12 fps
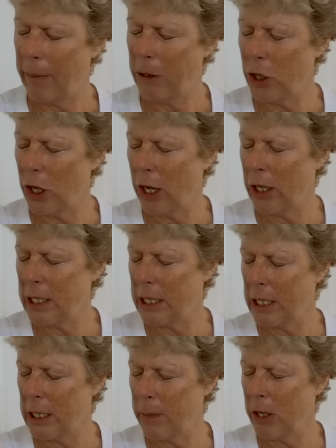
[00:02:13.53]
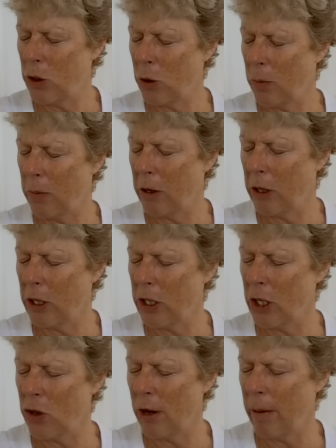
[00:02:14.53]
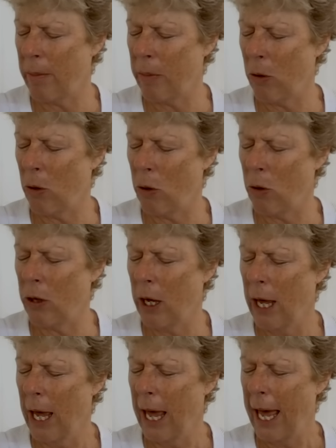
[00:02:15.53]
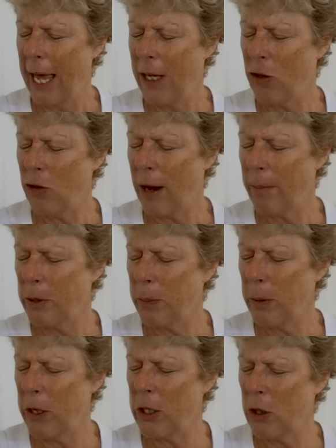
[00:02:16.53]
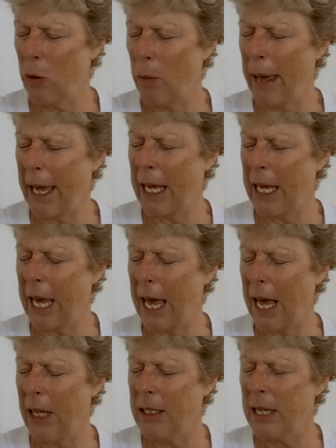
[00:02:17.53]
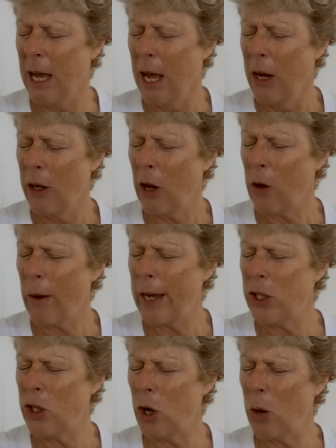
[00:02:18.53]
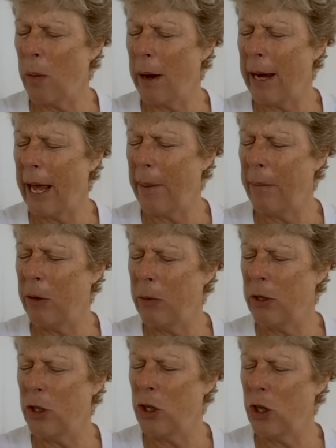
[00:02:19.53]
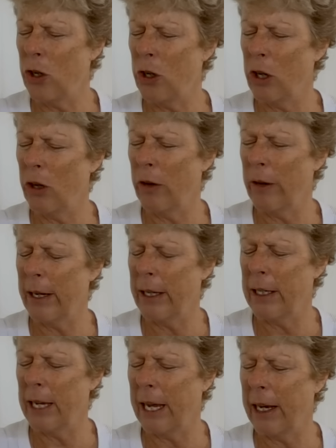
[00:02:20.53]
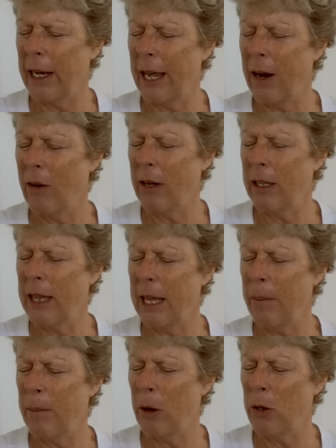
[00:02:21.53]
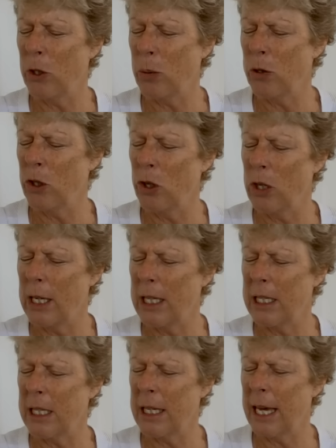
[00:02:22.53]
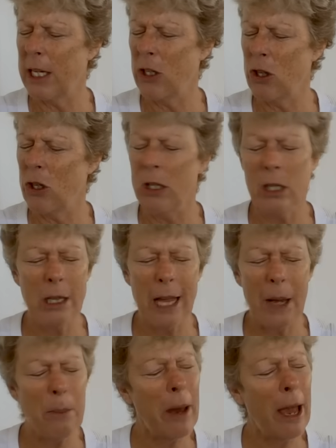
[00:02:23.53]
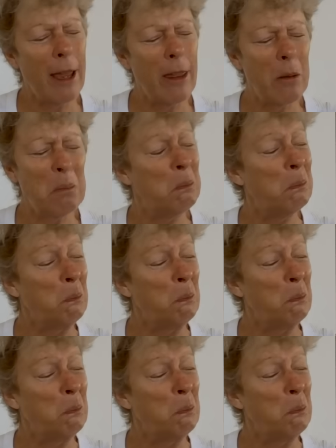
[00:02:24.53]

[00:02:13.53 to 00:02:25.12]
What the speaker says: Barbara Jones, the special monitor, Trump Org, and Trump's personal bank accounts. I'm not sure what happened with Junior and Eric. Their bonds were due yesterday too. Did they pay?